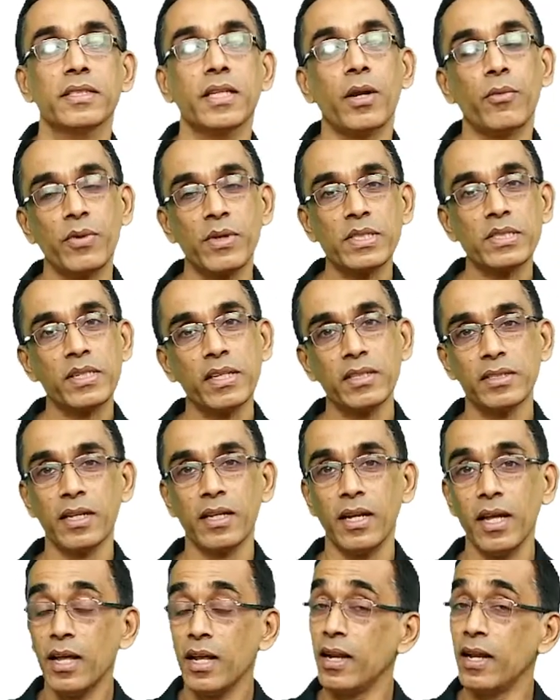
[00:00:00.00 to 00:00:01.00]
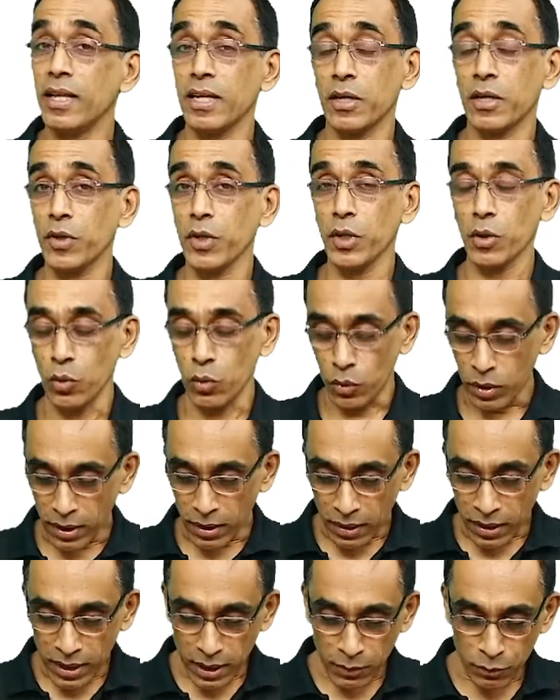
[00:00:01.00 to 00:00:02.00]
Surface tension, like we know,
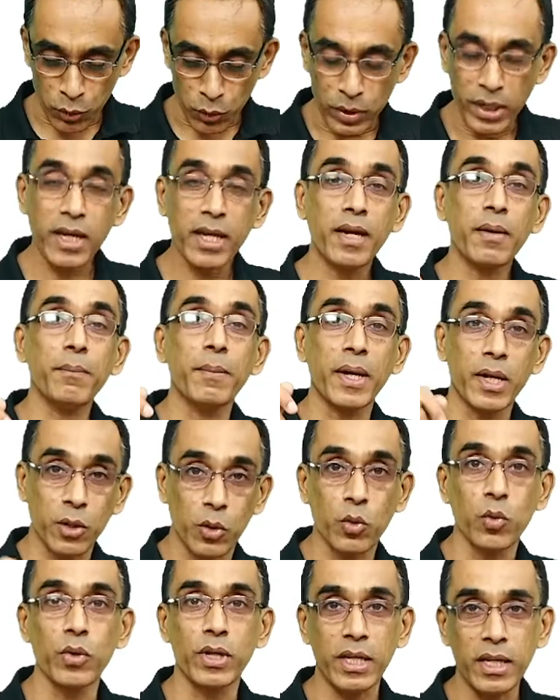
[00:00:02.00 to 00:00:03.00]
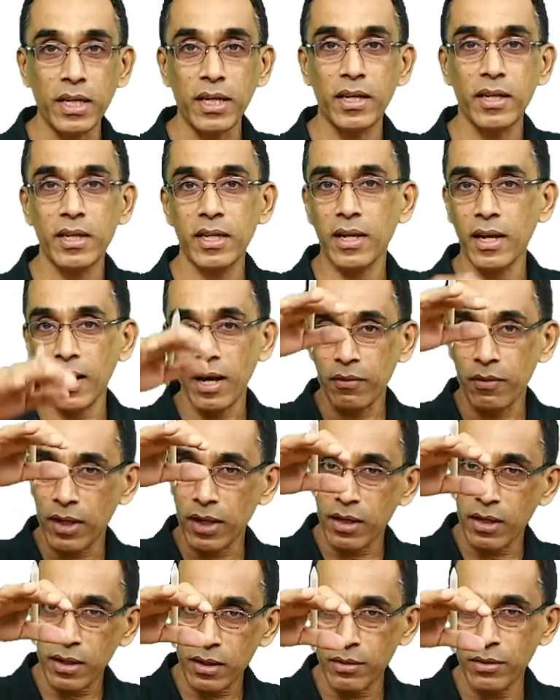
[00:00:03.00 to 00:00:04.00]
if you take a mercury, it will have
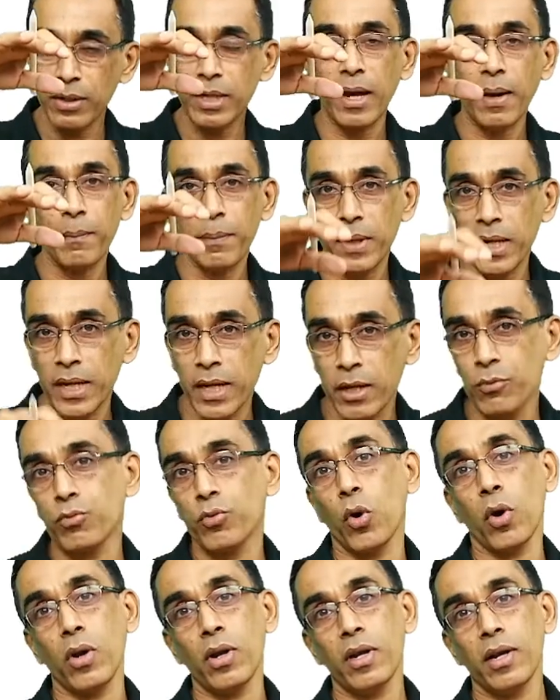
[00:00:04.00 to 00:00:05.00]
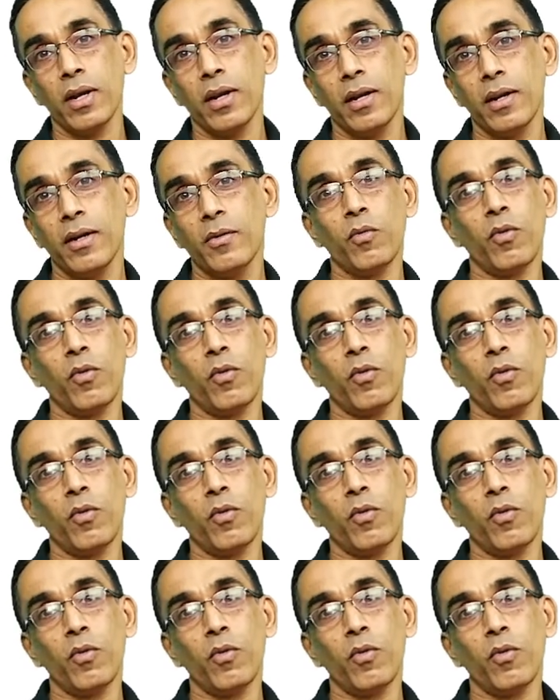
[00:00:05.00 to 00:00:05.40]
a capillary fall,